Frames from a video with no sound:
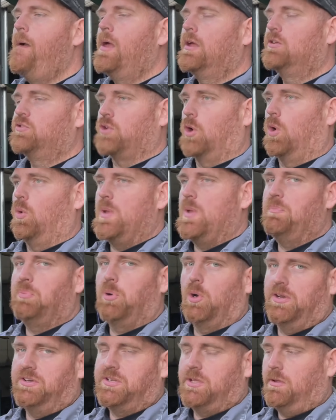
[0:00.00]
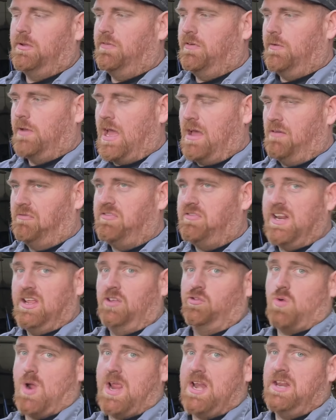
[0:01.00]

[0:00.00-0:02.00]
So we put fittings right